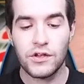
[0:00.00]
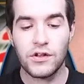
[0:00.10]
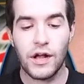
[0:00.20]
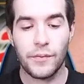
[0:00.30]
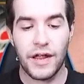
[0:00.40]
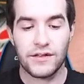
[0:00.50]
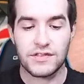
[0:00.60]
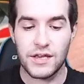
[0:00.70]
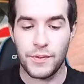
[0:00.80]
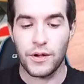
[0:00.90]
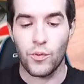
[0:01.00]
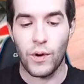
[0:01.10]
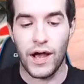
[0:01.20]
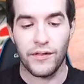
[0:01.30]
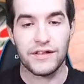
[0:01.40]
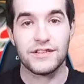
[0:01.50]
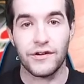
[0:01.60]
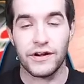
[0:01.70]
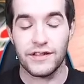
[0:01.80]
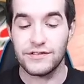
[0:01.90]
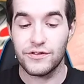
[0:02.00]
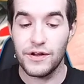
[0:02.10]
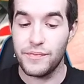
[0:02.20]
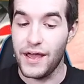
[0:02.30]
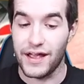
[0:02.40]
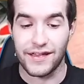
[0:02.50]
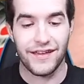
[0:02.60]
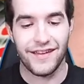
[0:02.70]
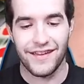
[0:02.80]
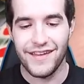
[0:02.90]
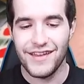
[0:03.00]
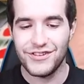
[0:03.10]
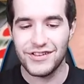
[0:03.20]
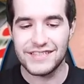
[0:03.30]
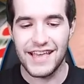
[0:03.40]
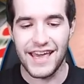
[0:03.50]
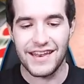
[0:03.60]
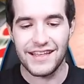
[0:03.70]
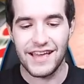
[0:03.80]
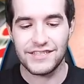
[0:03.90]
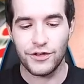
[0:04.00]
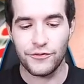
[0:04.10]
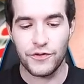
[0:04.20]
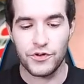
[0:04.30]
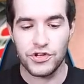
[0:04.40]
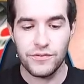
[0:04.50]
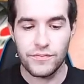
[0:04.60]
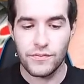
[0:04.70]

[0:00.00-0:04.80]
Good Goblin housekeeping. Wow, that's a great. That's a great pack. Just that. Hex Sealed Fusion.